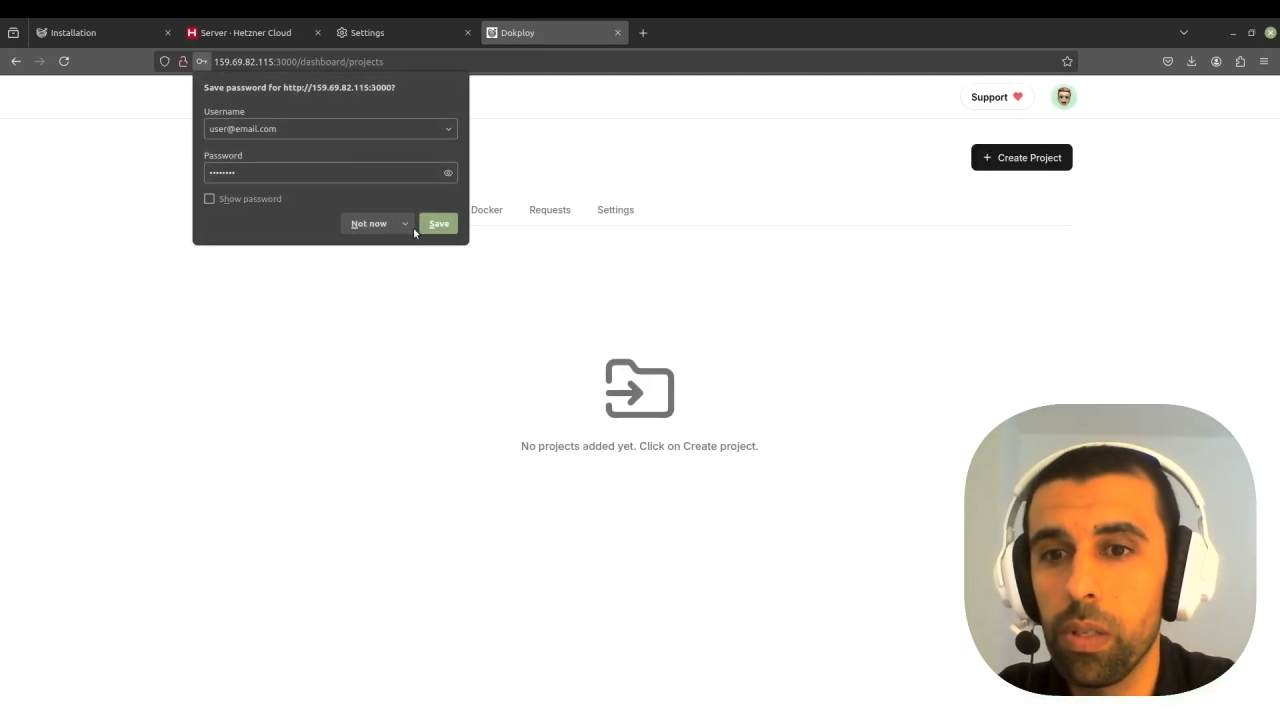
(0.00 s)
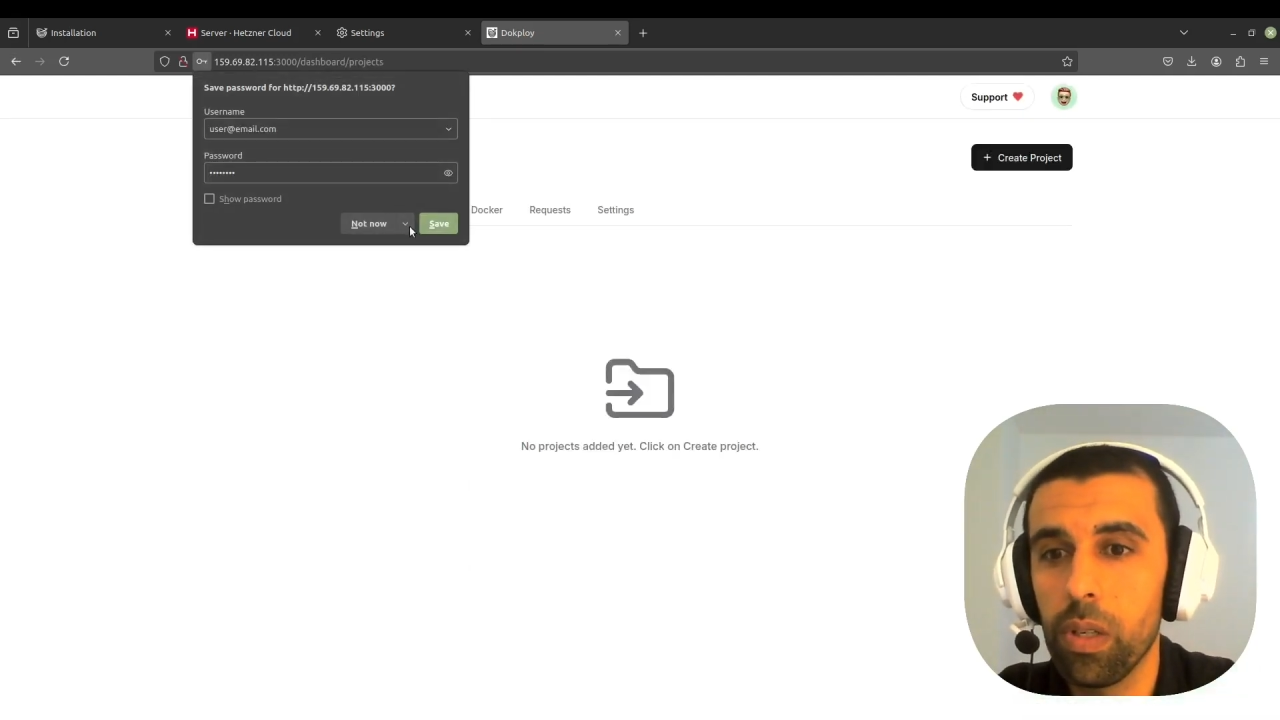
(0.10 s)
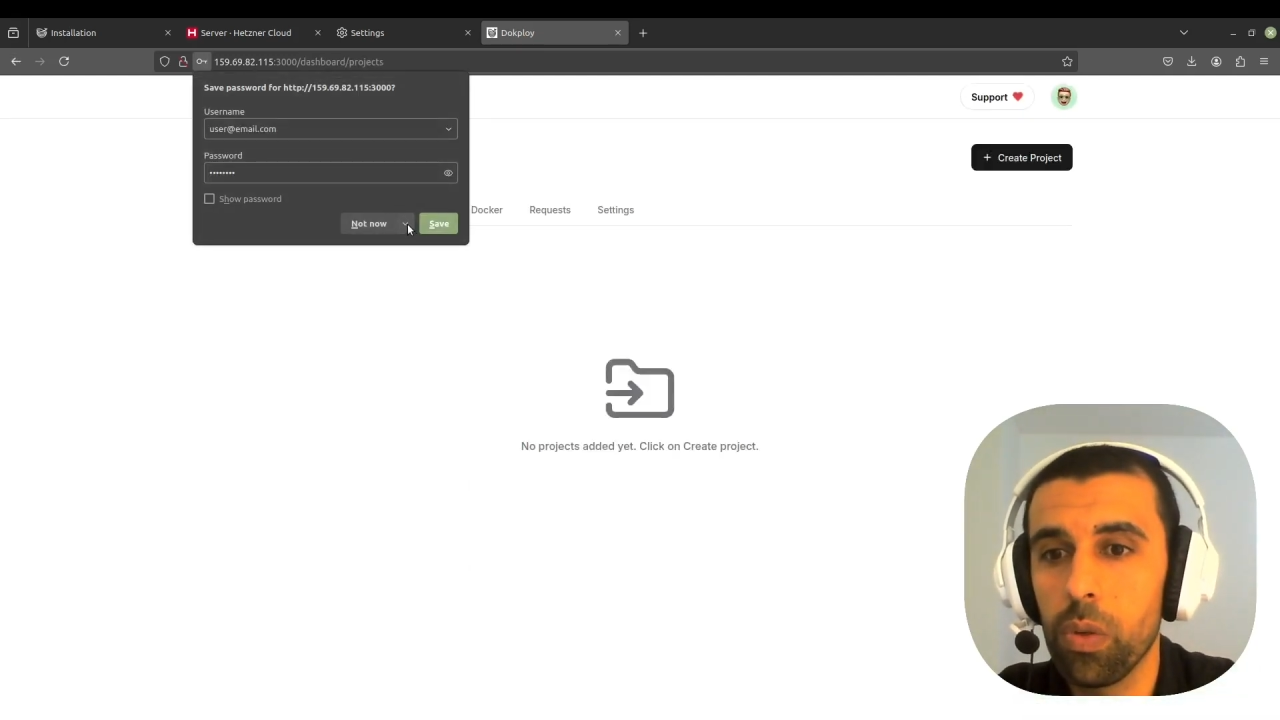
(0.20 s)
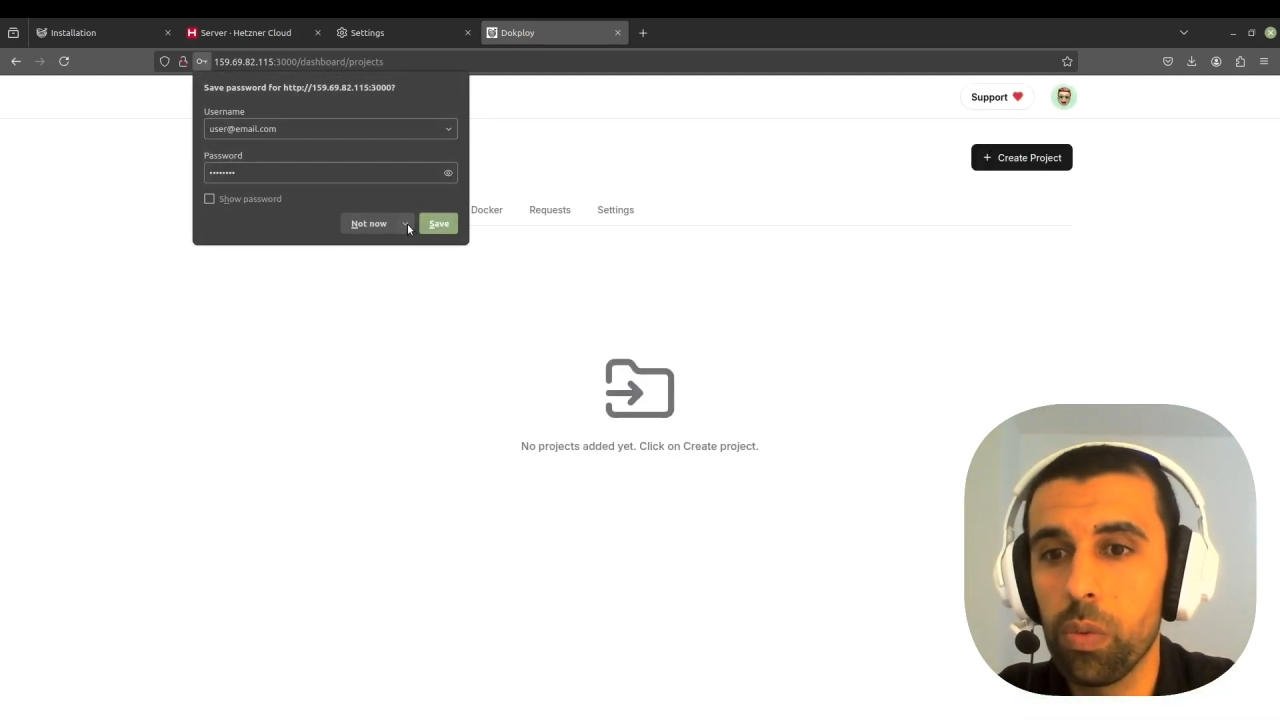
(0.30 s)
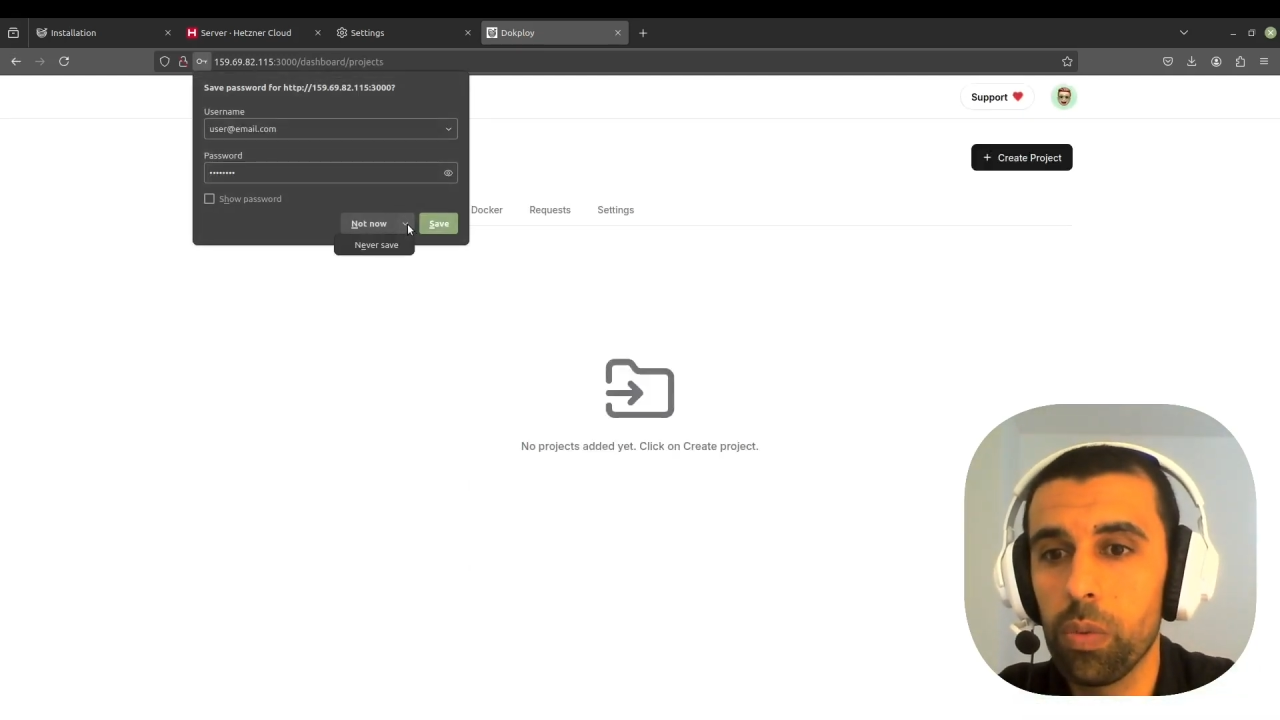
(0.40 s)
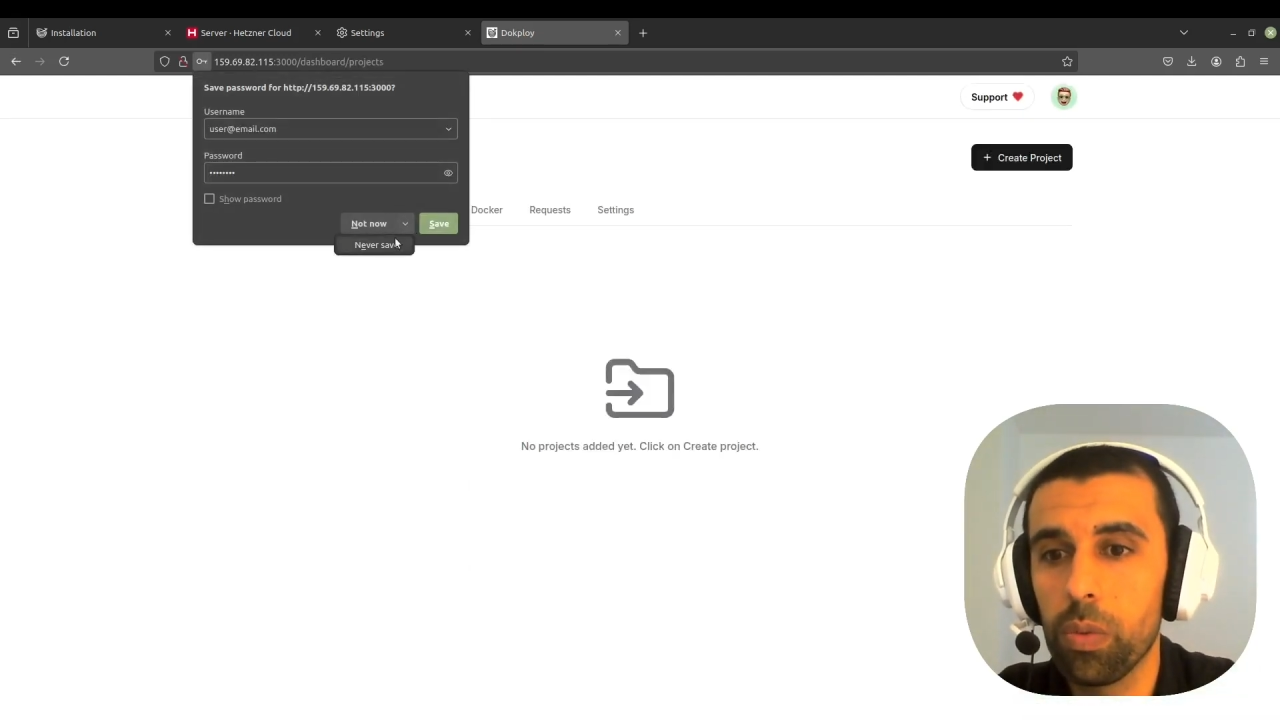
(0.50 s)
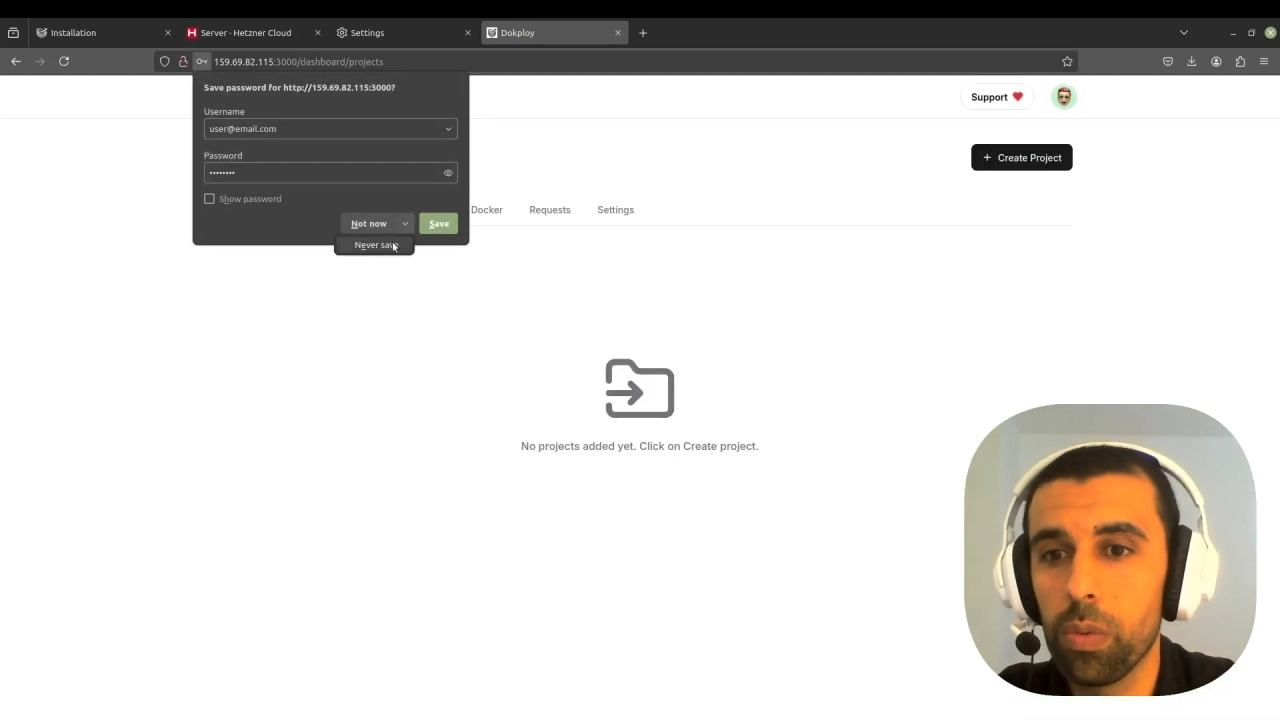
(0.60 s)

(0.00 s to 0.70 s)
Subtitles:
No,